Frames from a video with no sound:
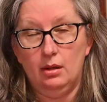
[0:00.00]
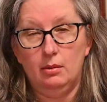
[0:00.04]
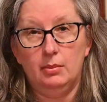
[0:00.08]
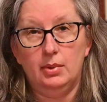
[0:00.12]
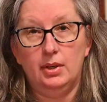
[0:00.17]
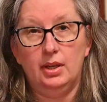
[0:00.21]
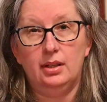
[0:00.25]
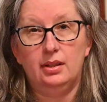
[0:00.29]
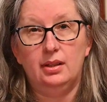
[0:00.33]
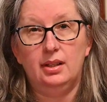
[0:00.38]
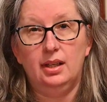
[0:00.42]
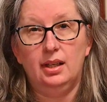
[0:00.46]

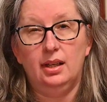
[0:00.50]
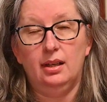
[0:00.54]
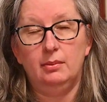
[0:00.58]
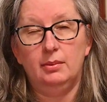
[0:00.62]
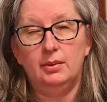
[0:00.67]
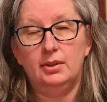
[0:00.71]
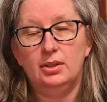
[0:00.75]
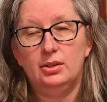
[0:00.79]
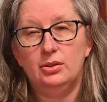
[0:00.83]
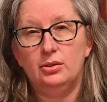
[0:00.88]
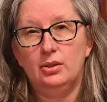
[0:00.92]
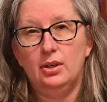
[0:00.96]
but I think I'm
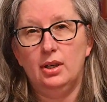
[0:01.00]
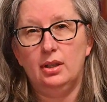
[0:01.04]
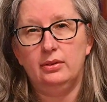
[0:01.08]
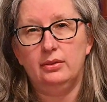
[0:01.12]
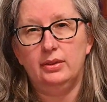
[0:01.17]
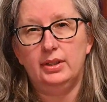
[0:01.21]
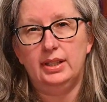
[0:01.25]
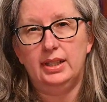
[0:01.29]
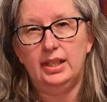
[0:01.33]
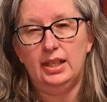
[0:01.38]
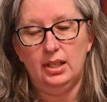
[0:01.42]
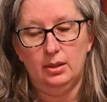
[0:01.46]
going to try to
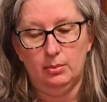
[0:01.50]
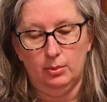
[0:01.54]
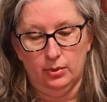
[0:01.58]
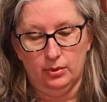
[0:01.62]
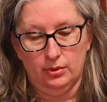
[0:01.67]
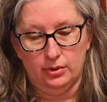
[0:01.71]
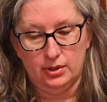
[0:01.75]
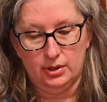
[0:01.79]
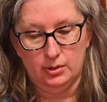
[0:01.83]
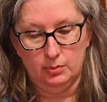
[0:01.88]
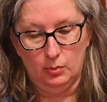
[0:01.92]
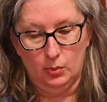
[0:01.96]
read
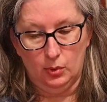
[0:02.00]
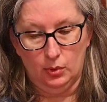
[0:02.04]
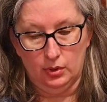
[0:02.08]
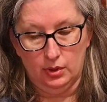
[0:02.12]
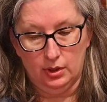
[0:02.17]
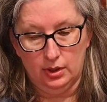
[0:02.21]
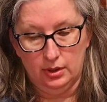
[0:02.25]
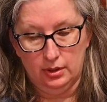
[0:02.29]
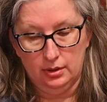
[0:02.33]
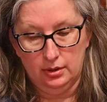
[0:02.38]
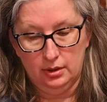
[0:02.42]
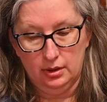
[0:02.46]
ebooks
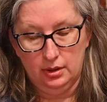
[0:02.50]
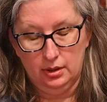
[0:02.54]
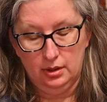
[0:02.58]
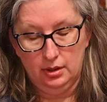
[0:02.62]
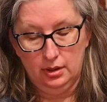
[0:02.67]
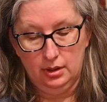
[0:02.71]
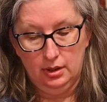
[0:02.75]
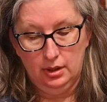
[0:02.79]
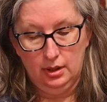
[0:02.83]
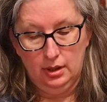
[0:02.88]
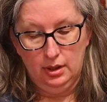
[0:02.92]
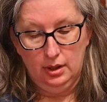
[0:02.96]
more,
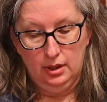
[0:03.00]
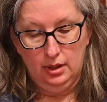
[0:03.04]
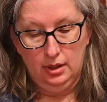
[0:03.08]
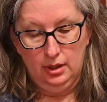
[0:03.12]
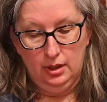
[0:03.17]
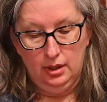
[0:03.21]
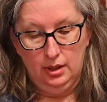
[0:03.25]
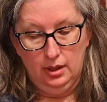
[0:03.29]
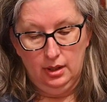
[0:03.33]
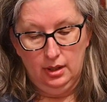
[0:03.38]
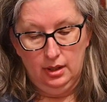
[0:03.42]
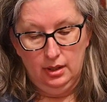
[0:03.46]

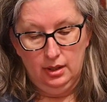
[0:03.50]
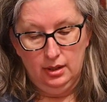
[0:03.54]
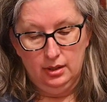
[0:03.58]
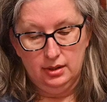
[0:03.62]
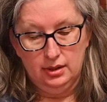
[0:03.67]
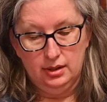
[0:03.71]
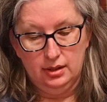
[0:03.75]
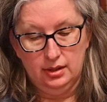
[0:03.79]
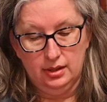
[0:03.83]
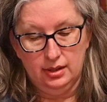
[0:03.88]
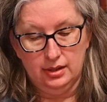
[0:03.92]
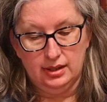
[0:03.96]

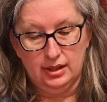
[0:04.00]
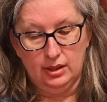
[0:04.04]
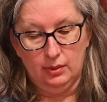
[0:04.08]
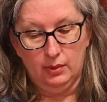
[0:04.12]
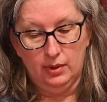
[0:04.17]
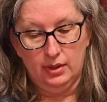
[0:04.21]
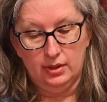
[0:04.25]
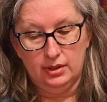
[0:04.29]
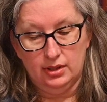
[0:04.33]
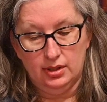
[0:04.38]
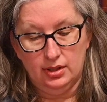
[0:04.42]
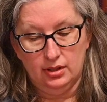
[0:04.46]
because I
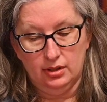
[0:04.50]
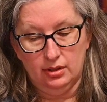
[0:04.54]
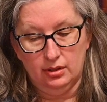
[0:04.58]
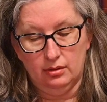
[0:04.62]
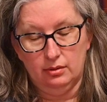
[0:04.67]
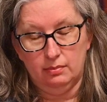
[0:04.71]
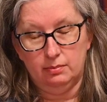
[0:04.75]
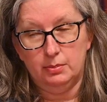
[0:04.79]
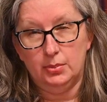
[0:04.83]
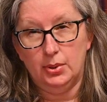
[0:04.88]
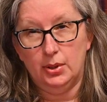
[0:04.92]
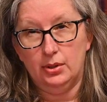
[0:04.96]
want
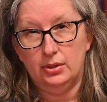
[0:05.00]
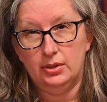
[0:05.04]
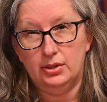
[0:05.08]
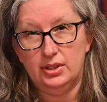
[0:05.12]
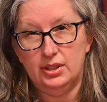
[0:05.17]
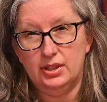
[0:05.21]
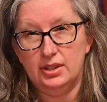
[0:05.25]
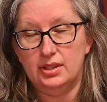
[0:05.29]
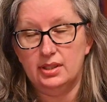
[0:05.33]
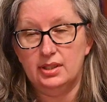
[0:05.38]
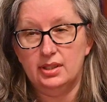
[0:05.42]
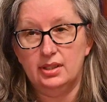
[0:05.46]
to
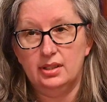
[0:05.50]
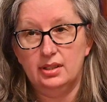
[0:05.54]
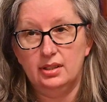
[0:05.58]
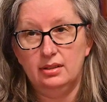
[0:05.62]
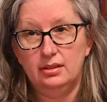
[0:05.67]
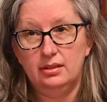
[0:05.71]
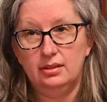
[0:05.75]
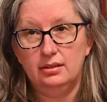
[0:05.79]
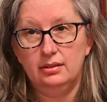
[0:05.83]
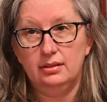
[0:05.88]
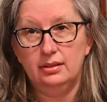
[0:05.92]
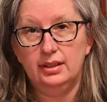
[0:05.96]
purchase
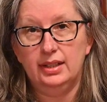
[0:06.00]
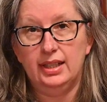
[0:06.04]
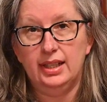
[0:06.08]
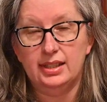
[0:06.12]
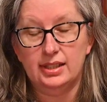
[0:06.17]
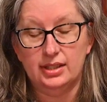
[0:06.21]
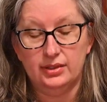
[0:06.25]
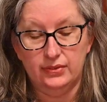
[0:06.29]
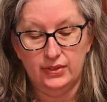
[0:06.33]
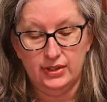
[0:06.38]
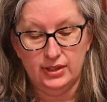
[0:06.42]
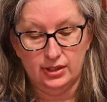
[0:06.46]

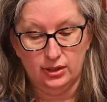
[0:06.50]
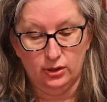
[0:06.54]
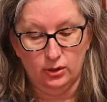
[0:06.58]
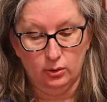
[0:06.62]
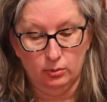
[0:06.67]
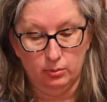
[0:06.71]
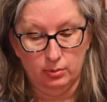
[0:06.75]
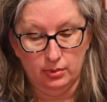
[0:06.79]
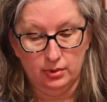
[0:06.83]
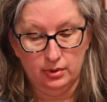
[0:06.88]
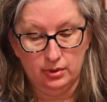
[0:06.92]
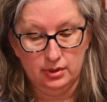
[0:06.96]
less
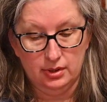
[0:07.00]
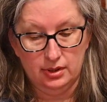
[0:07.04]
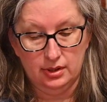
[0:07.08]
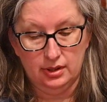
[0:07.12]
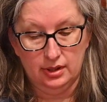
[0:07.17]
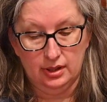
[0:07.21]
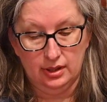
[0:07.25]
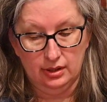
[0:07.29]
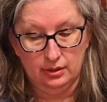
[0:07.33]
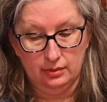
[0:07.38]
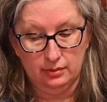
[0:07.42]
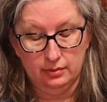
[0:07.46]
physical books,
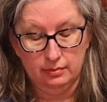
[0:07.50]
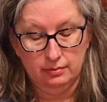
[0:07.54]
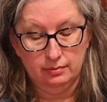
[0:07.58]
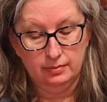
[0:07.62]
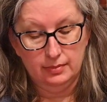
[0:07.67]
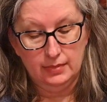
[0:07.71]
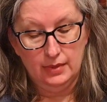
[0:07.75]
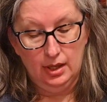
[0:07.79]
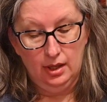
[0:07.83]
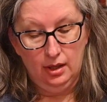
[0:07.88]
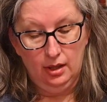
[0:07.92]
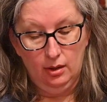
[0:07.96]

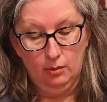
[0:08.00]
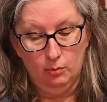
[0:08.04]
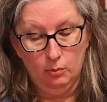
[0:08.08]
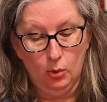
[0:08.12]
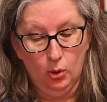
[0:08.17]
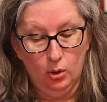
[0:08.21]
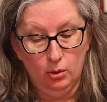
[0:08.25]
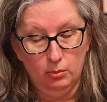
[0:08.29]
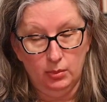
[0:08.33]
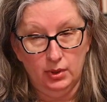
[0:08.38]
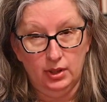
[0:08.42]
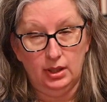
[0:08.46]

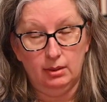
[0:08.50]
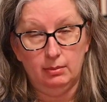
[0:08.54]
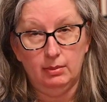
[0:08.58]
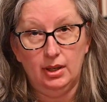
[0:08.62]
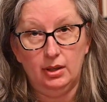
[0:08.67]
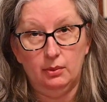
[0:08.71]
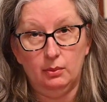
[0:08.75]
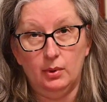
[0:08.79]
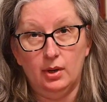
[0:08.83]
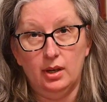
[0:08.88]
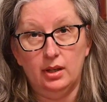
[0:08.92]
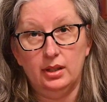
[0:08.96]
more money in
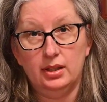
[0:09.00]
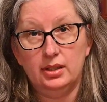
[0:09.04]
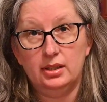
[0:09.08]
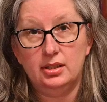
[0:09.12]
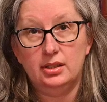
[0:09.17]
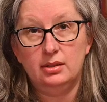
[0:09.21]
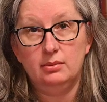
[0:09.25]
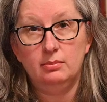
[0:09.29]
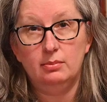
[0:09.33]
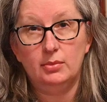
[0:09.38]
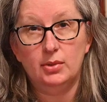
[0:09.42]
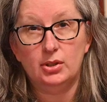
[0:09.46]
my
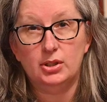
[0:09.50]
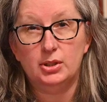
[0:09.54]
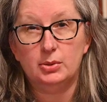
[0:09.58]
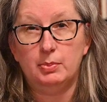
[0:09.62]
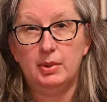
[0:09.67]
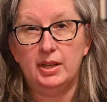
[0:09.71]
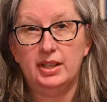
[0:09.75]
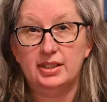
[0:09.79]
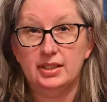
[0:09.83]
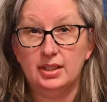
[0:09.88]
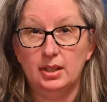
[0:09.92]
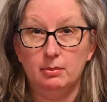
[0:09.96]
wallet, more
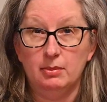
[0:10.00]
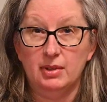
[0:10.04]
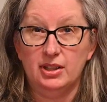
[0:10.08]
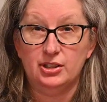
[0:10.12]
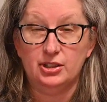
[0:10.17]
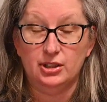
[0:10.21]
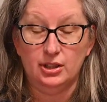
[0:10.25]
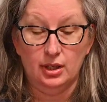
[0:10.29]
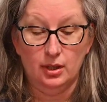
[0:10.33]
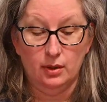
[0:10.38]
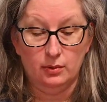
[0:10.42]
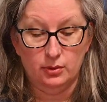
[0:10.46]
space on my
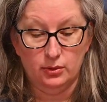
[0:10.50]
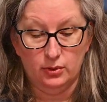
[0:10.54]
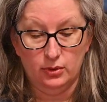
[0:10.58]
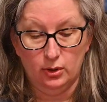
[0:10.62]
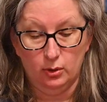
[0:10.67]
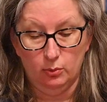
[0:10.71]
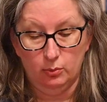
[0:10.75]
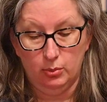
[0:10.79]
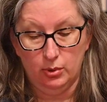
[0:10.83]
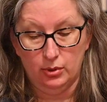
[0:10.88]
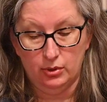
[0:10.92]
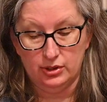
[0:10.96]
shelves for
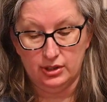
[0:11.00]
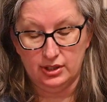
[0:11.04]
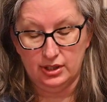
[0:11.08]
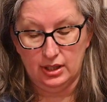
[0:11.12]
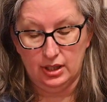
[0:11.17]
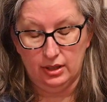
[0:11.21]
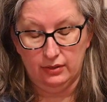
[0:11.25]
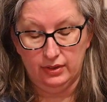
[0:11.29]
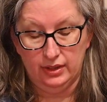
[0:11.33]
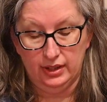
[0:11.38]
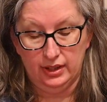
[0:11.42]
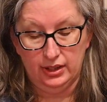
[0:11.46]
the books that
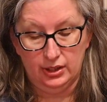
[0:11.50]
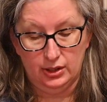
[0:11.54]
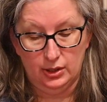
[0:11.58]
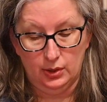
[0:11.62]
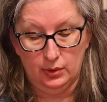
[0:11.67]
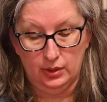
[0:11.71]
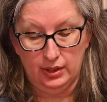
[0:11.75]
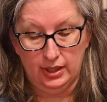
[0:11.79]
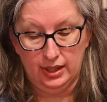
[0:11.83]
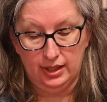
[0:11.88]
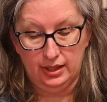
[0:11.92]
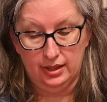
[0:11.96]
I really
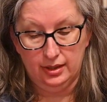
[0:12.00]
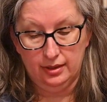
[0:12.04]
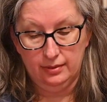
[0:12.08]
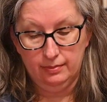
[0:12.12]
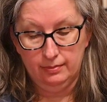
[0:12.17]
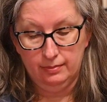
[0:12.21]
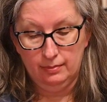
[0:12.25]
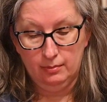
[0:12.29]
do like.